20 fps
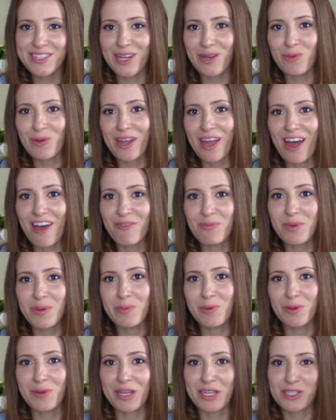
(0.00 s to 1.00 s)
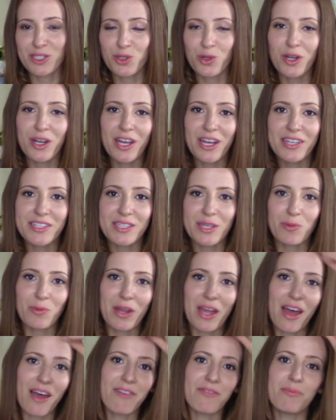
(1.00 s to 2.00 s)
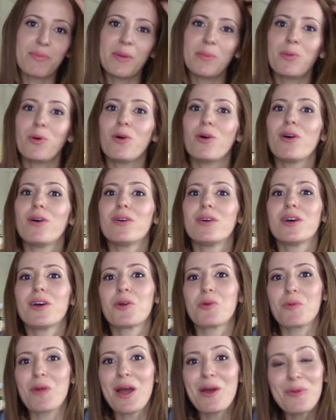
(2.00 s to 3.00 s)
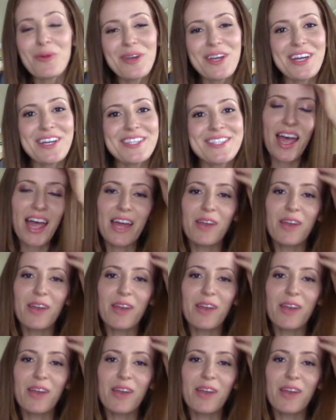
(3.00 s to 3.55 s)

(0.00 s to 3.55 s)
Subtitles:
and we have people next door to us, and we have people around us,